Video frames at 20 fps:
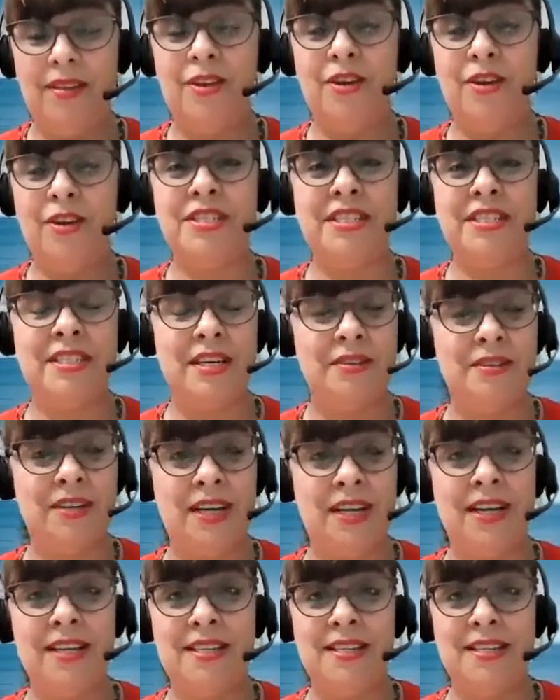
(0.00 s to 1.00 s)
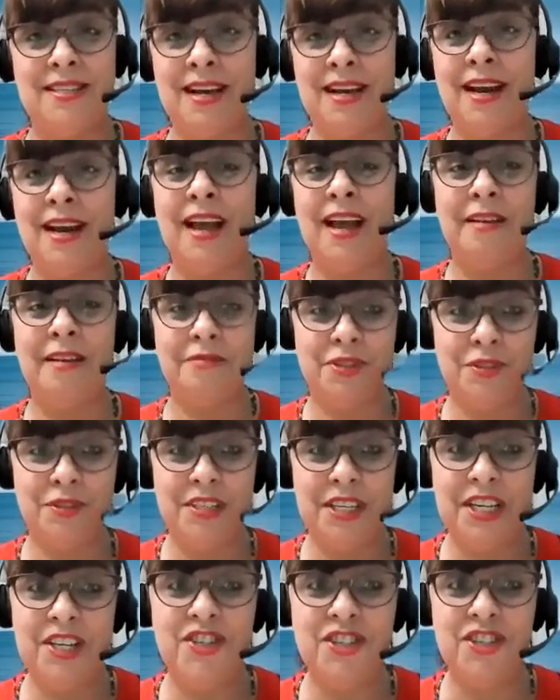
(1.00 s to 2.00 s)
there are Sundays that I have
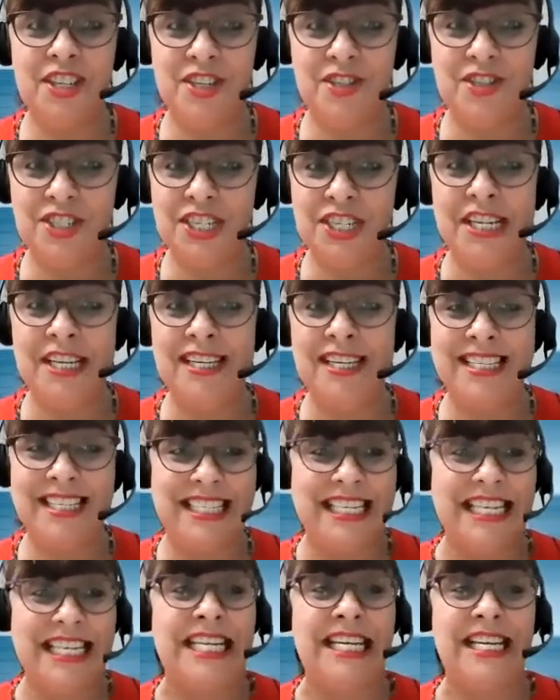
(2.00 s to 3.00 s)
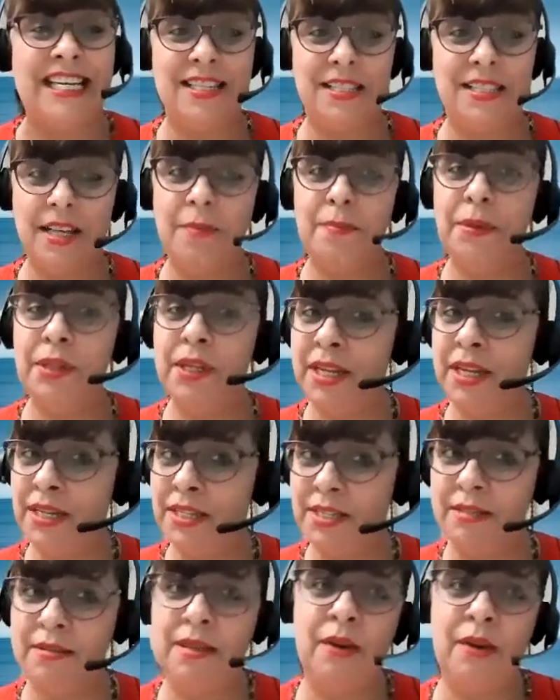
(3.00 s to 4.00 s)
to teach the teens,
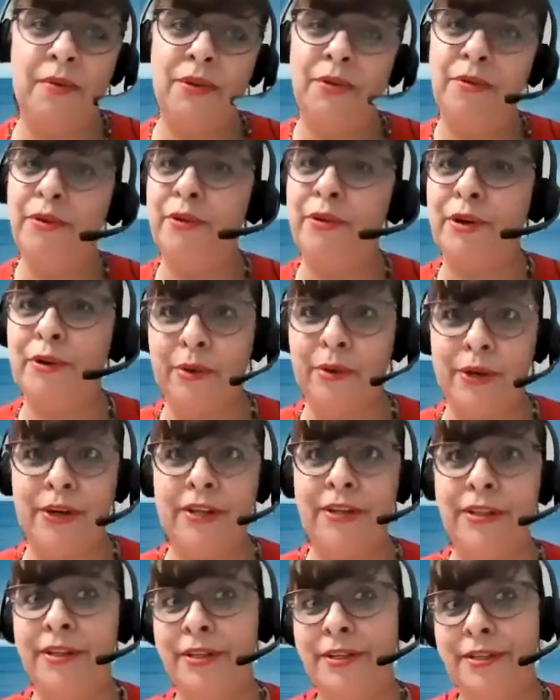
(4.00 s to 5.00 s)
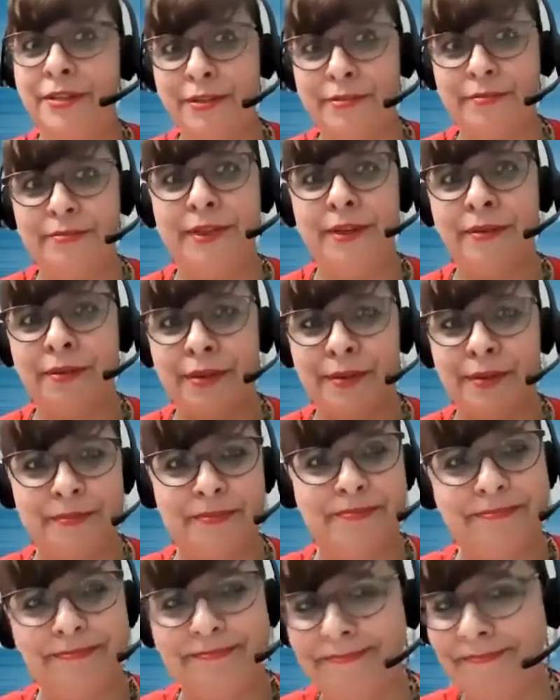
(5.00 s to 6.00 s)
please. Now you are recording this. No,
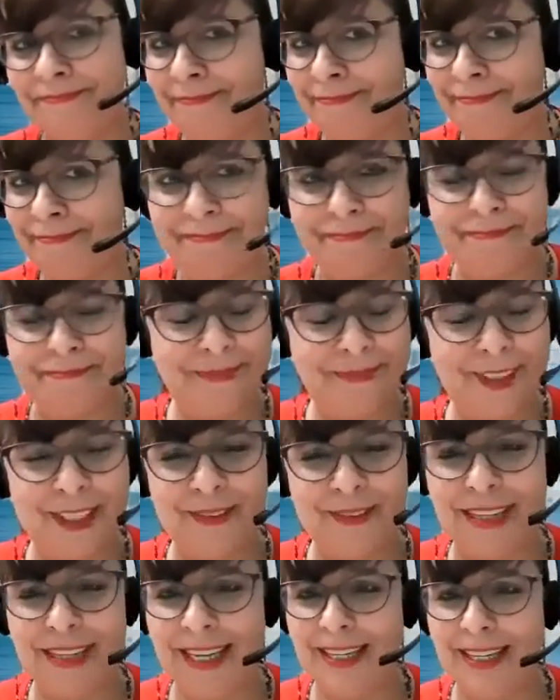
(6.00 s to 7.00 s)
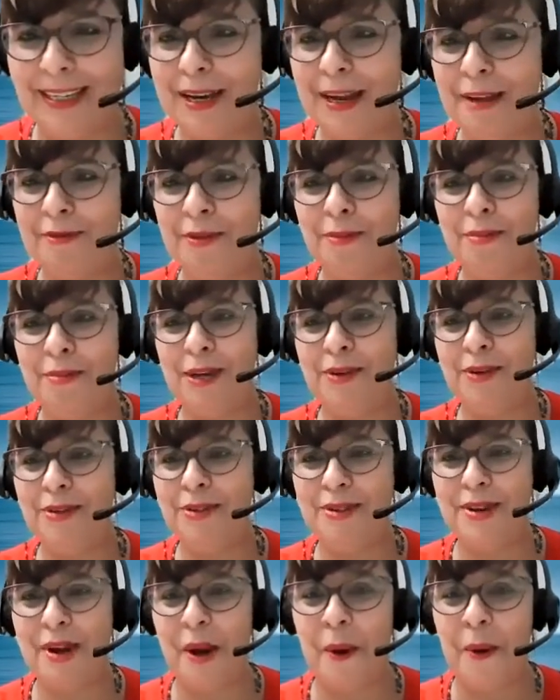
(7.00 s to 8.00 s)
I'm too late. Everybody
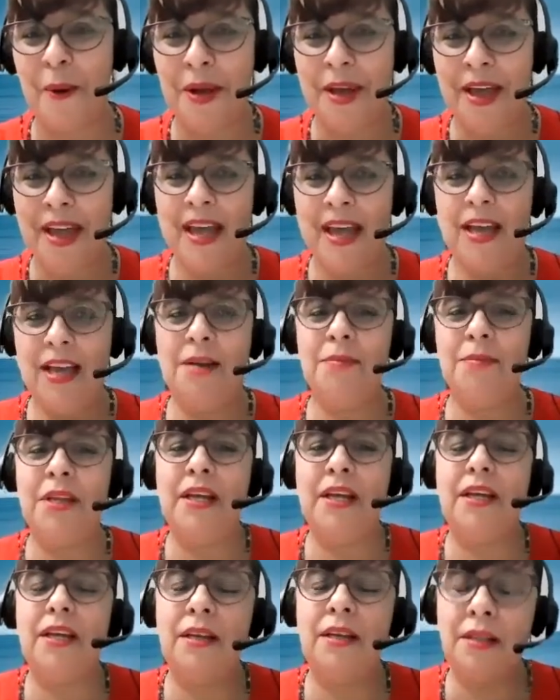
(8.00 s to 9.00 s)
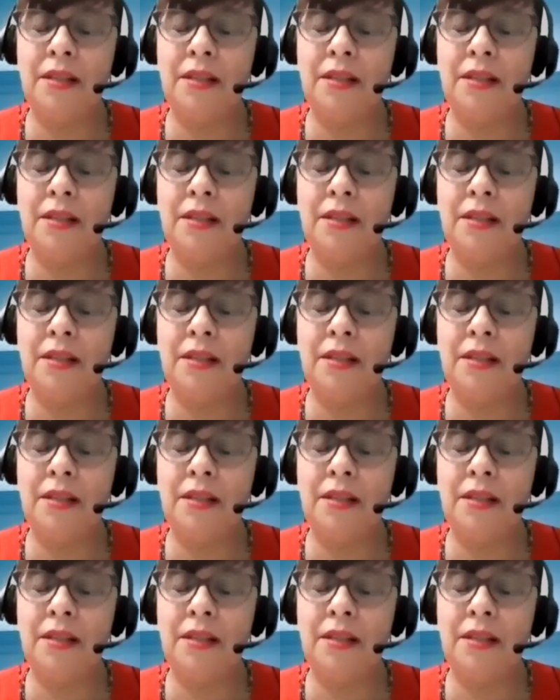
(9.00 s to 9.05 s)
will know. And I'm like,